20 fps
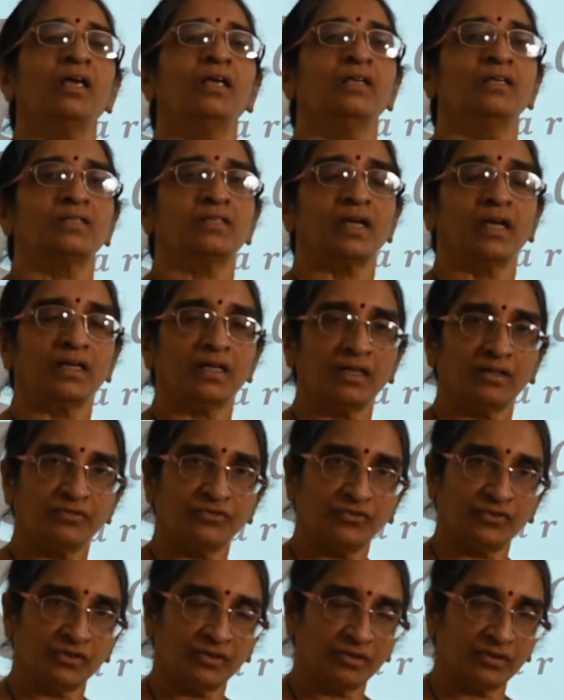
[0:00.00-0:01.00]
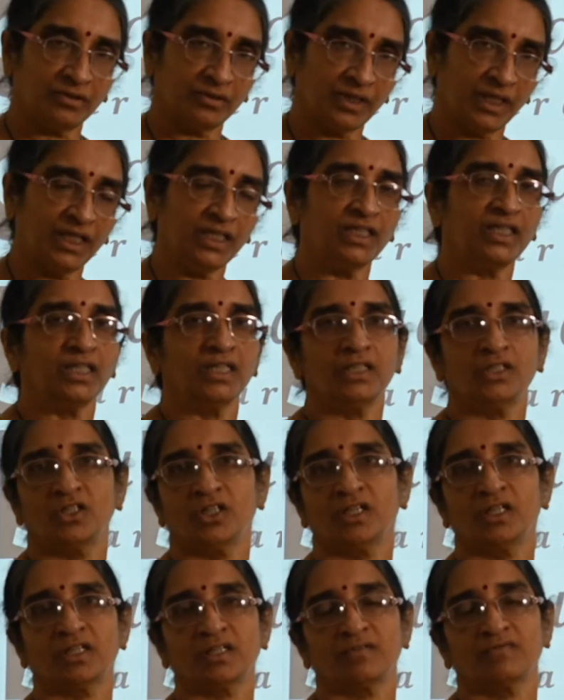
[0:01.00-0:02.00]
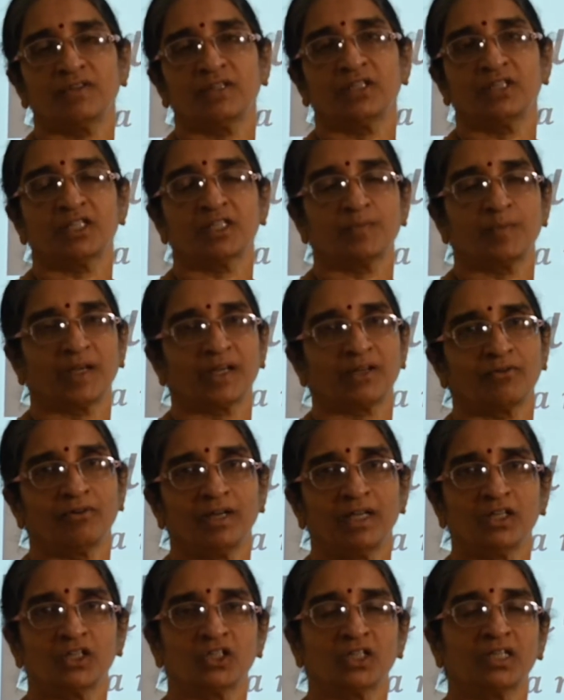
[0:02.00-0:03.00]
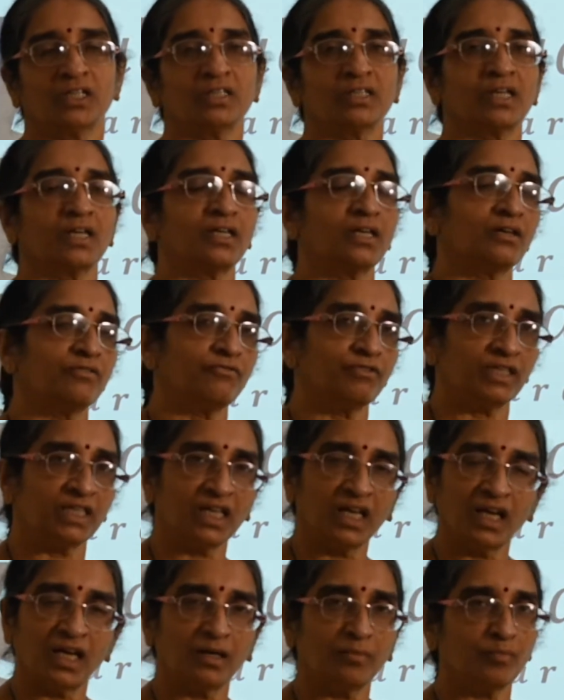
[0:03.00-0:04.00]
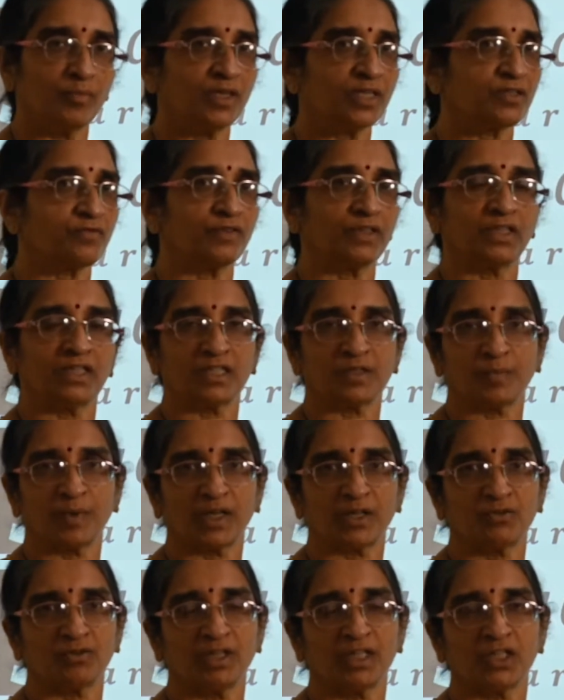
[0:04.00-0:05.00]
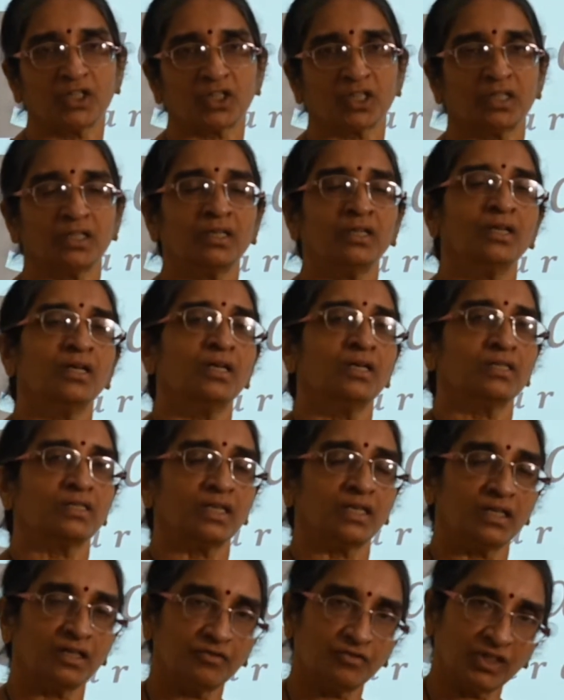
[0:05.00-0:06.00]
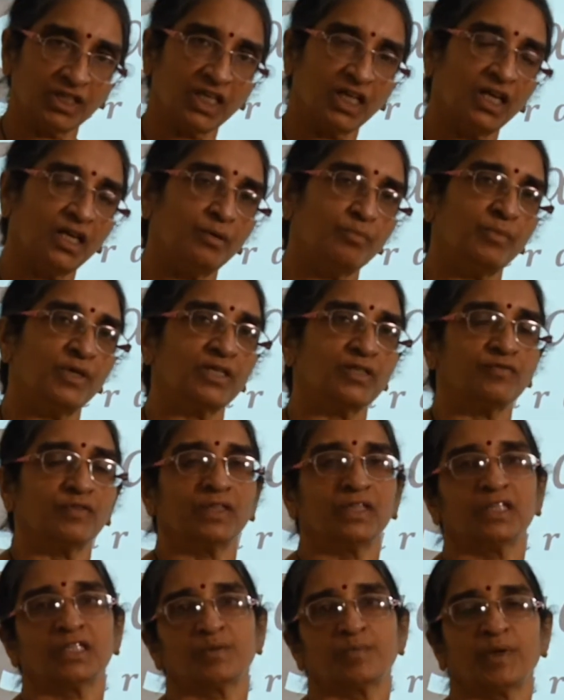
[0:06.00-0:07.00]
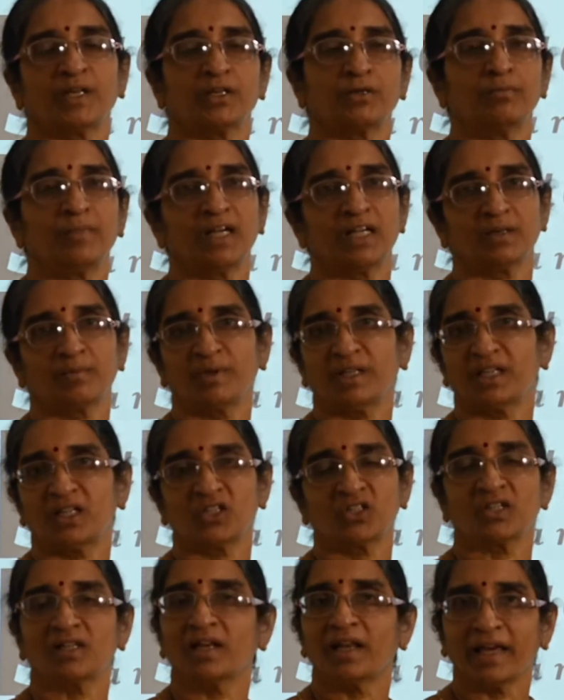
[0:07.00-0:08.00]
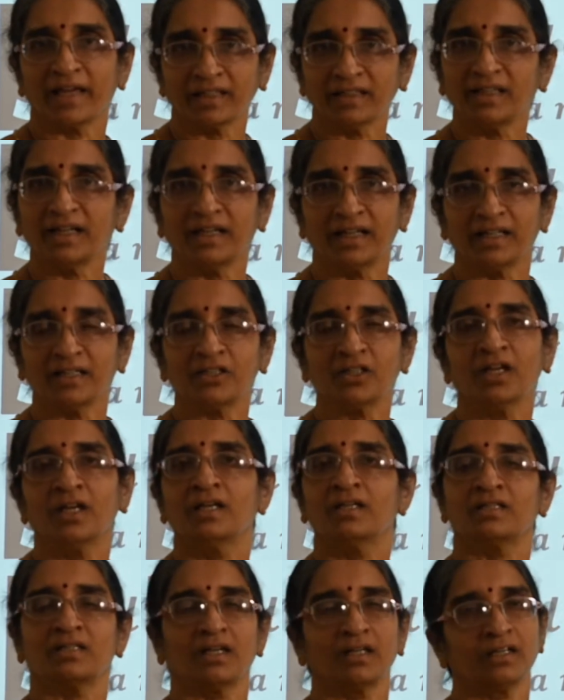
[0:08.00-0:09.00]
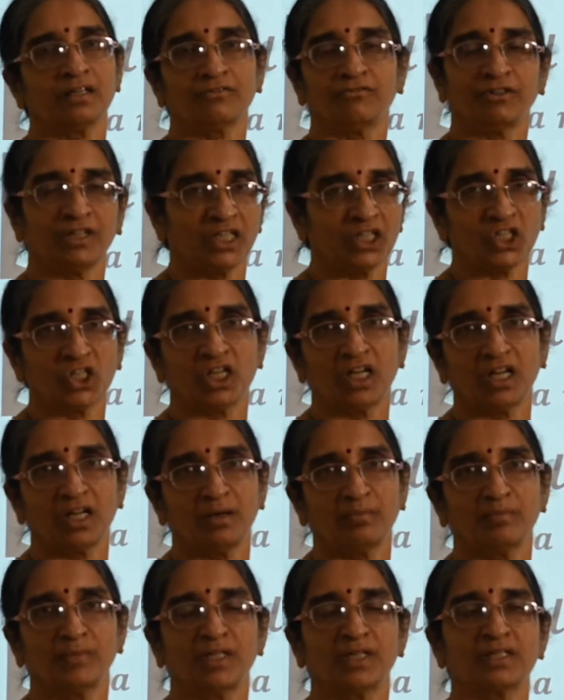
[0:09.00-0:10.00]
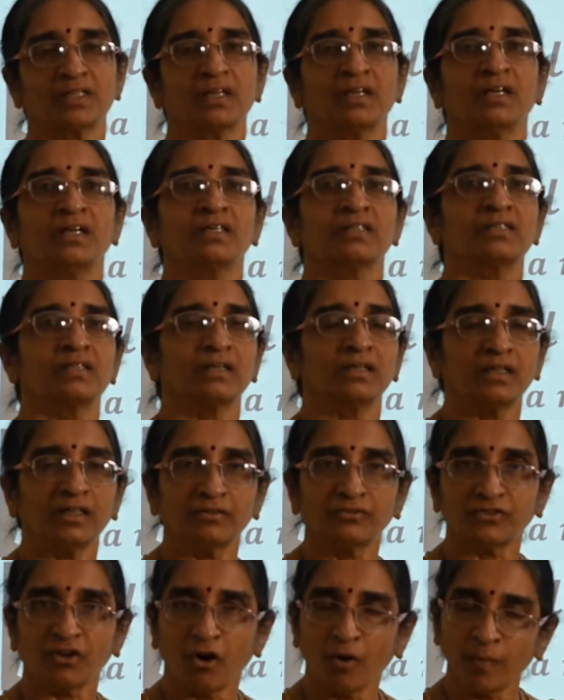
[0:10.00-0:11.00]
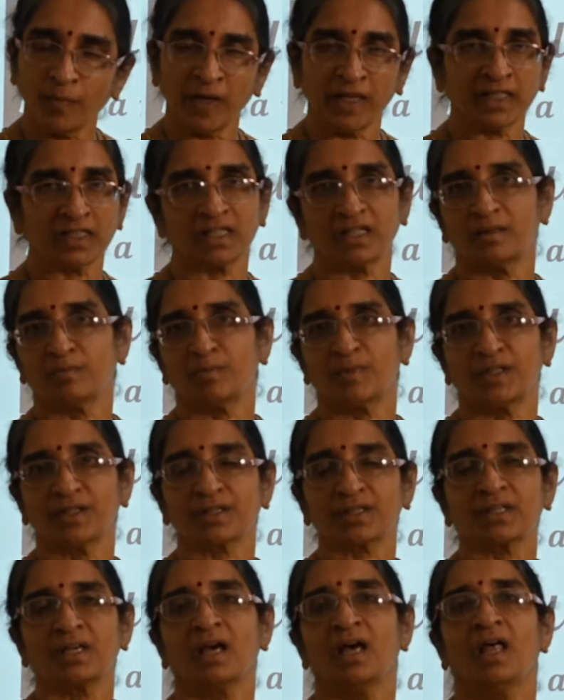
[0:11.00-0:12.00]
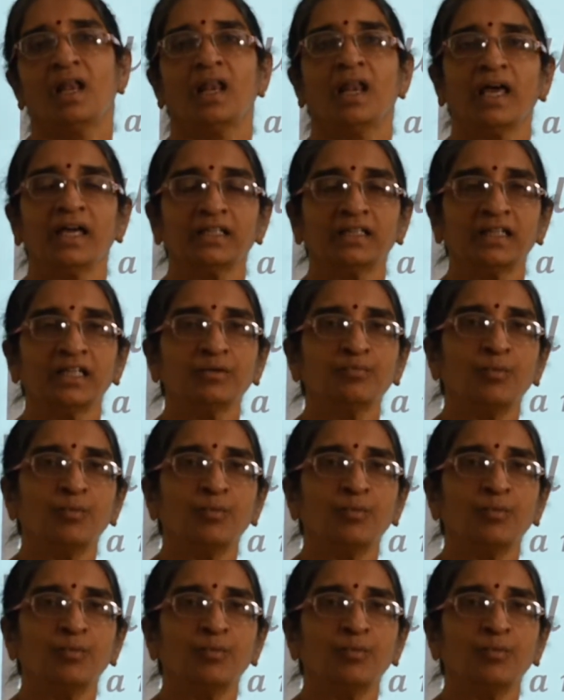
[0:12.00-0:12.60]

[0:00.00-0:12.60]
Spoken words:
set of integers with respect to addition, set of real numbers with respect to addition, set of real numbers with respect to multiplication, like that, set of rational numbers, set of complex numbers, like that.